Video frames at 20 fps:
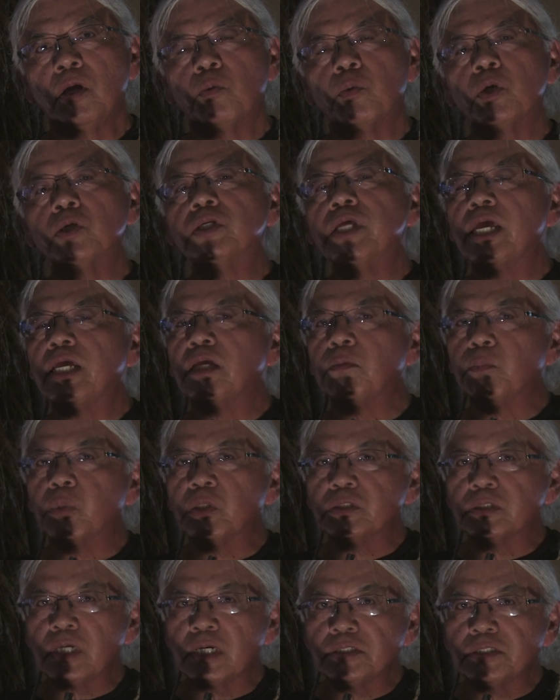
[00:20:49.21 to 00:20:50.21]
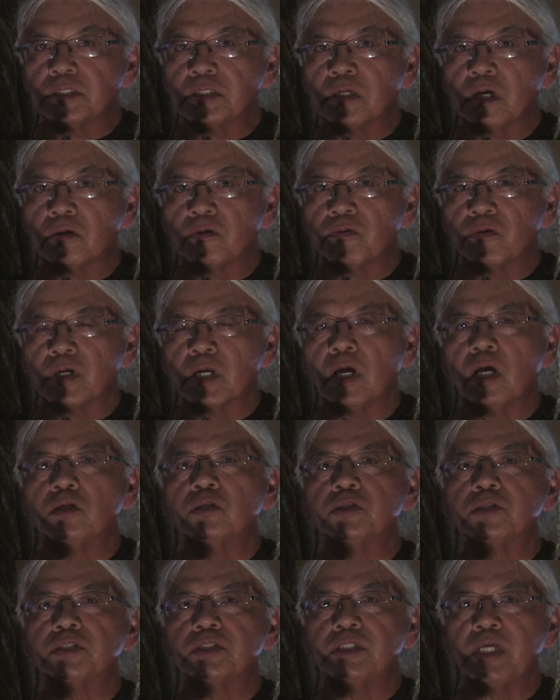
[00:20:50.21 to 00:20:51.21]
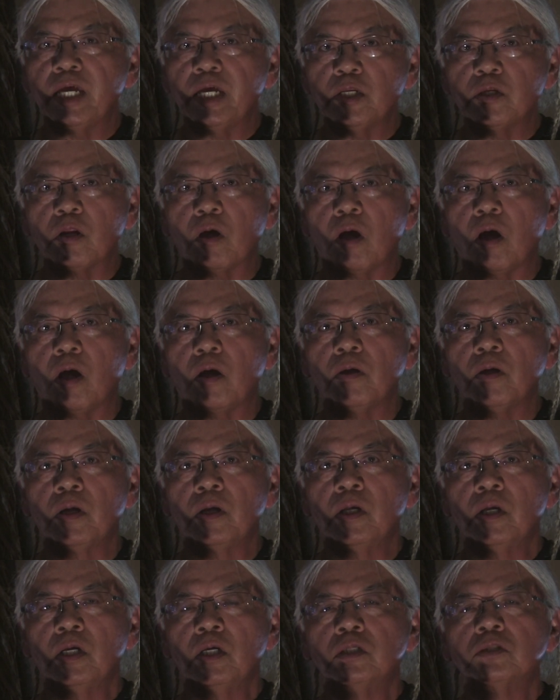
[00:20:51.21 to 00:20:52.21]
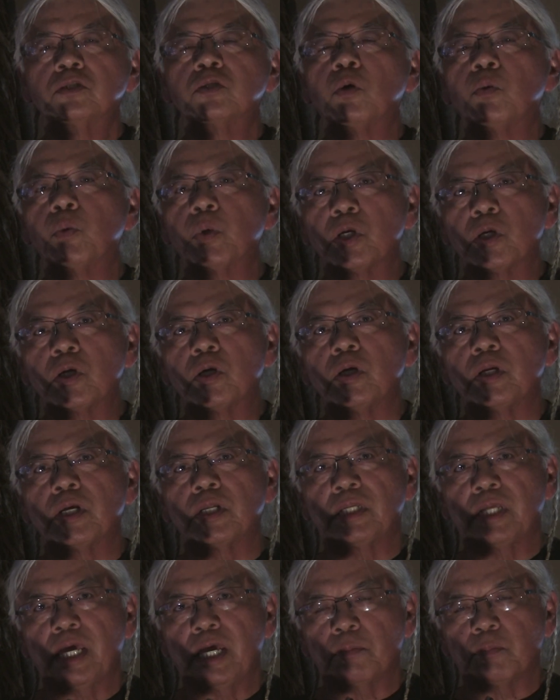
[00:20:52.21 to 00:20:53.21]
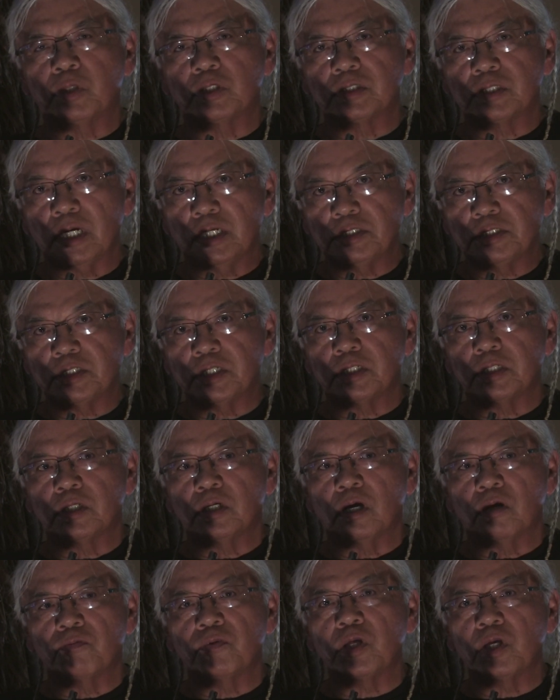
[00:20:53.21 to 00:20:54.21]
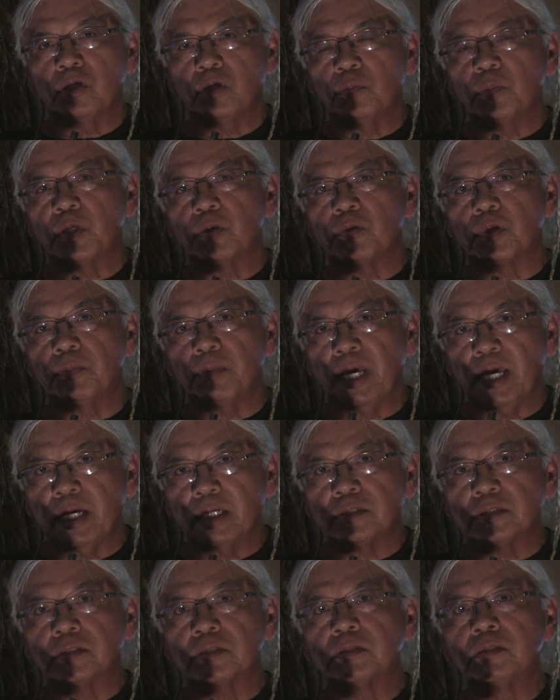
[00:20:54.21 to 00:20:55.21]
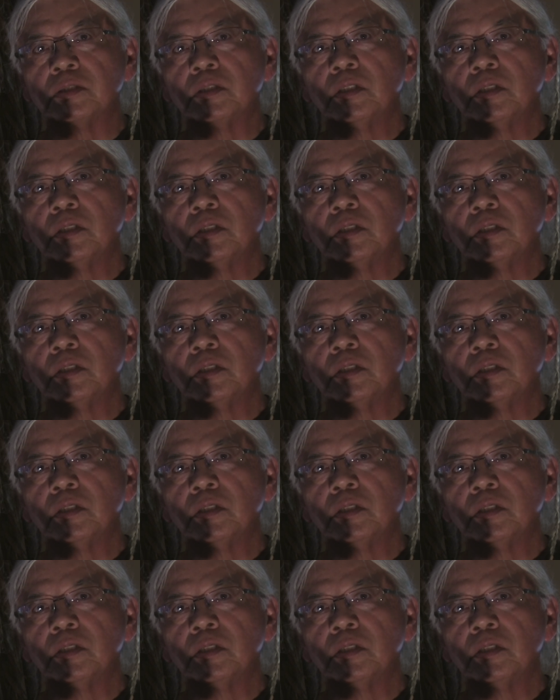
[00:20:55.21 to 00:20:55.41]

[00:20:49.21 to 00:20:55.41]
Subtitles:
We're taking possession under state law, so we're going to take possession of the human remains.